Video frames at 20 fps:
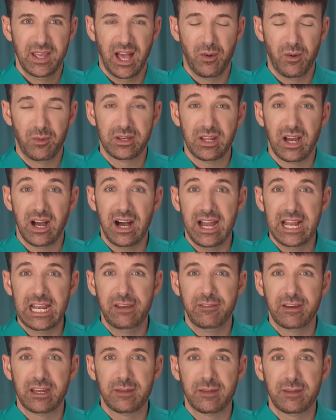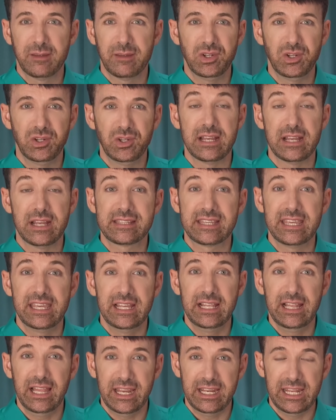I would highly recommend you guys
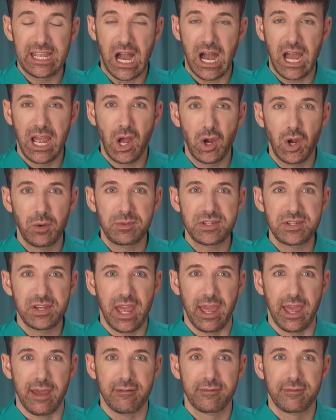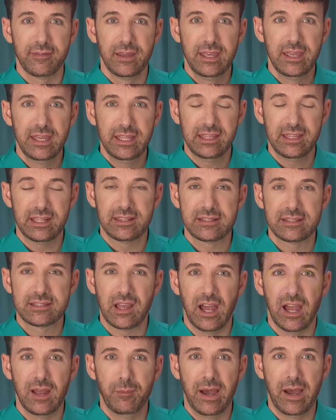kill any high hopes you have that this
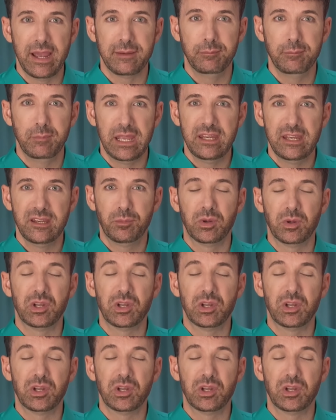guy might mend